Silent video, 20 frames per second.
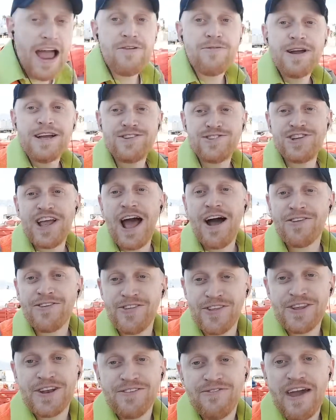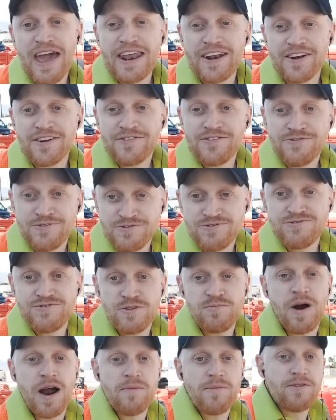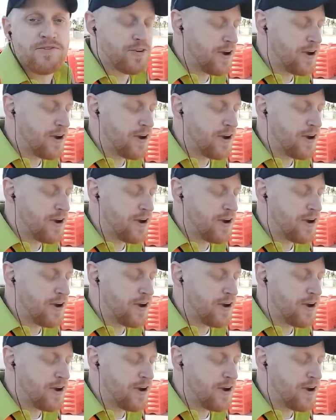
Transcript: reached out to the Nevada Department of